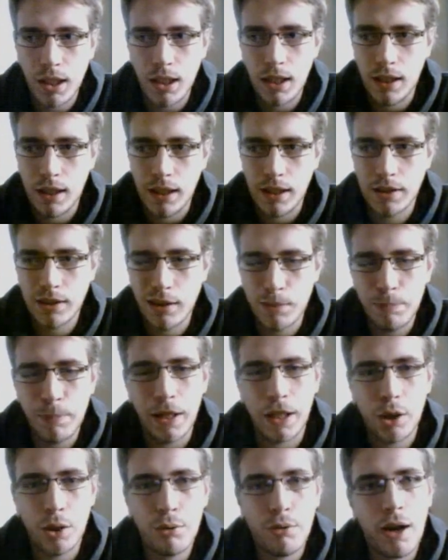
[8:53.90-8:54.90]
it's a
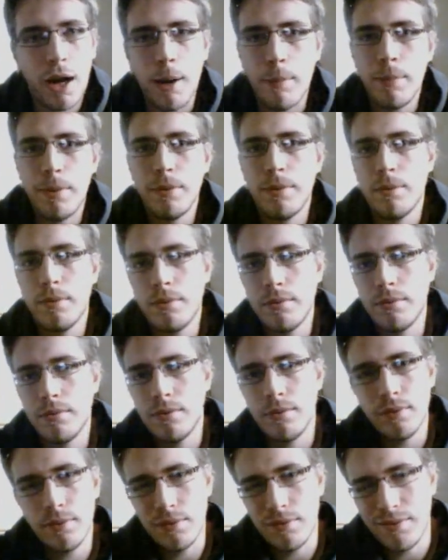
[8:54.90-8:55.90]
bit crap,
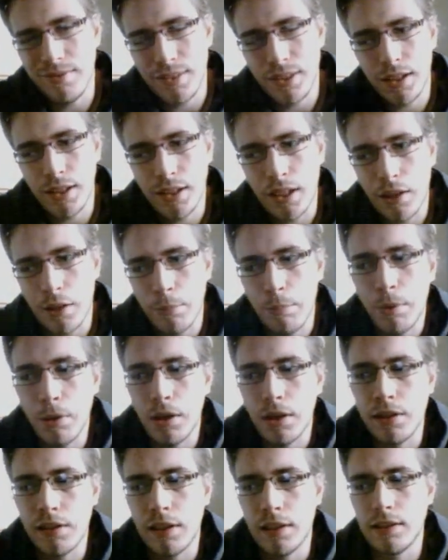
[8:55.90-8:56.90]
you know, the
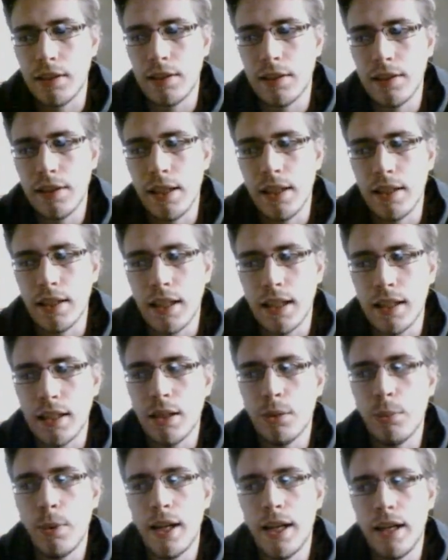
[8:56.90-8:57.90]
politics in TNA
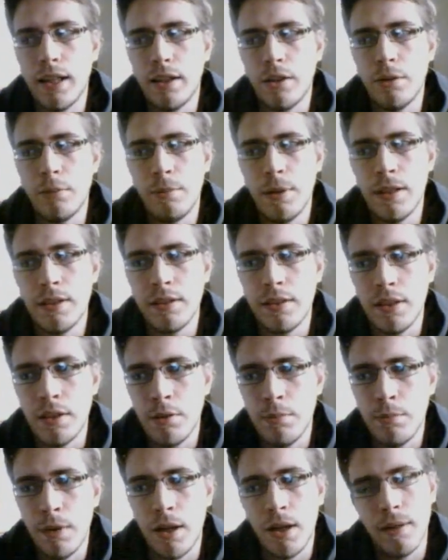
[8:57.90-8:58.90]
and the way they do
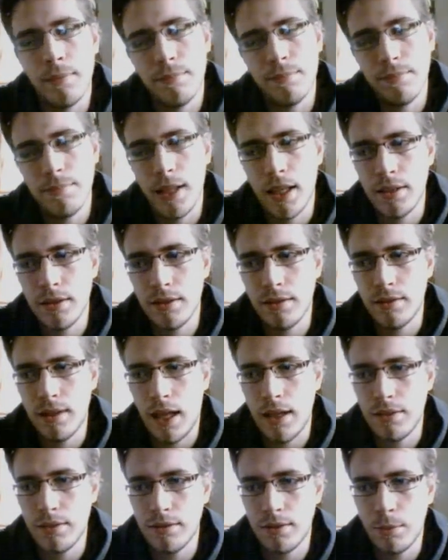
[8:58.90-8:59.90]
business, but
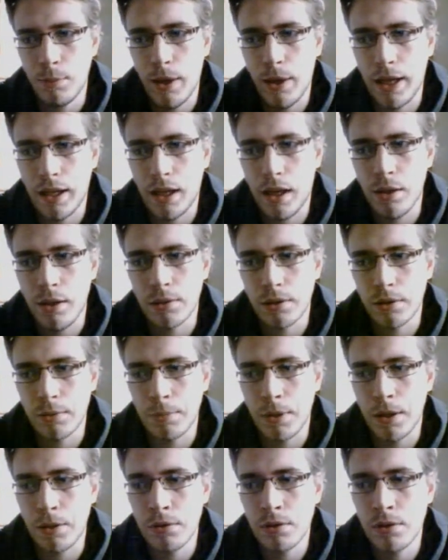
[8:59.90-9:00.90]
that's the way it goes, I
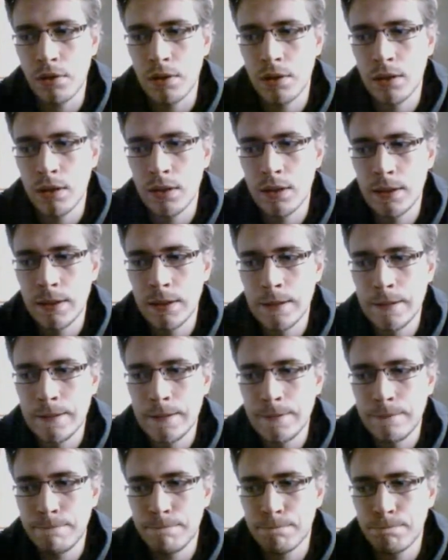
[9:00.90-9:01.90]
suppose.
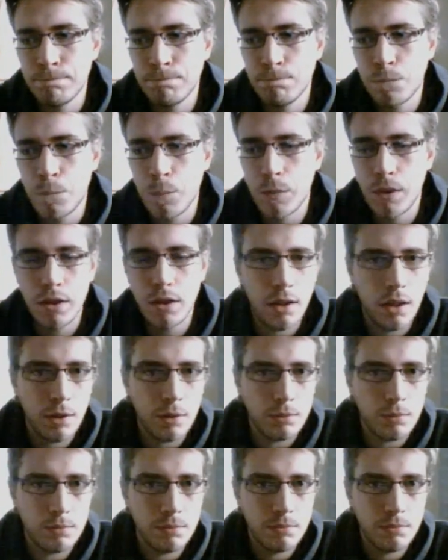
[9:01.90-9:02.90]

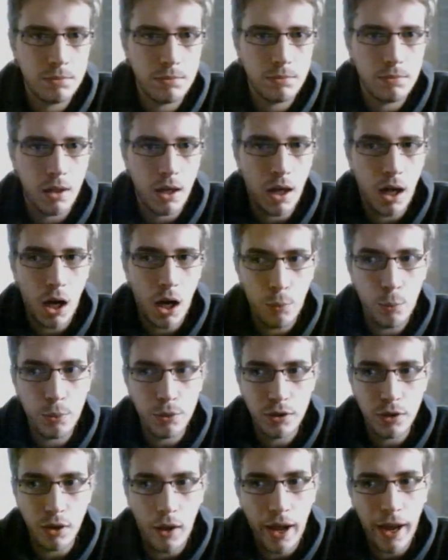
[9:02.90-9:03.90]
So I
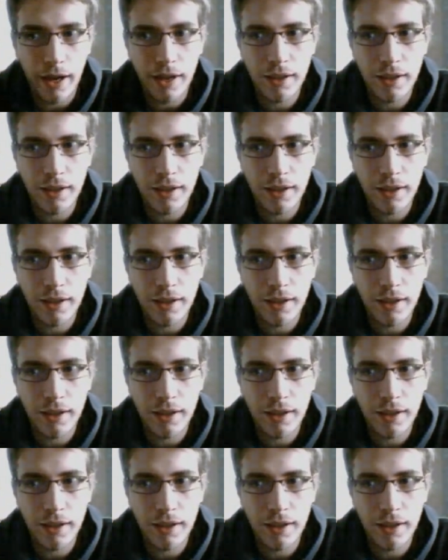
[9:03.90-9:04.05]
would